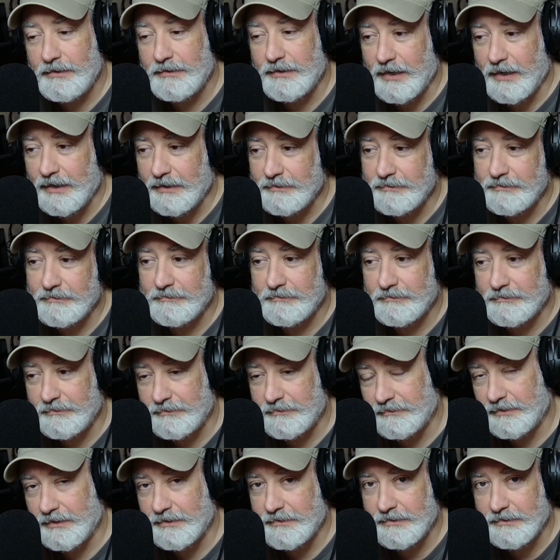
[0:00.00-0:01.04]
not
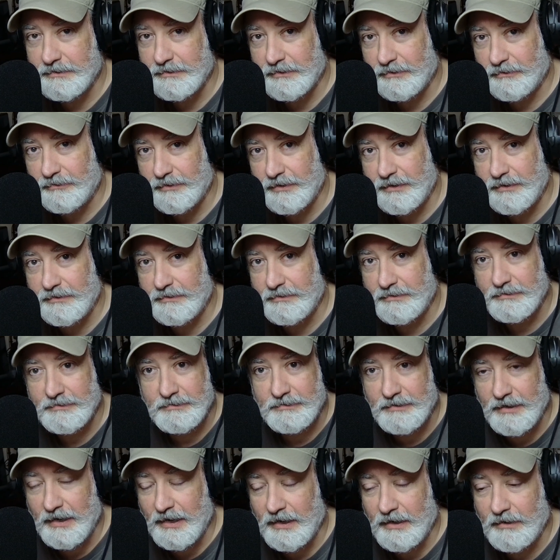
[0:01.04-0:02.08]
necessarily the
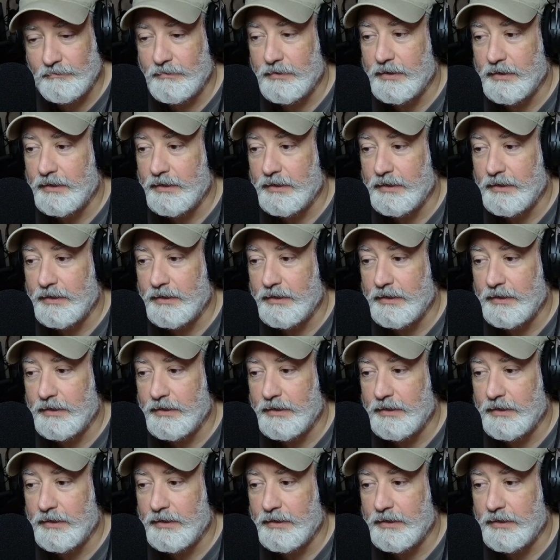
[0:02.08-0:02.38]
same.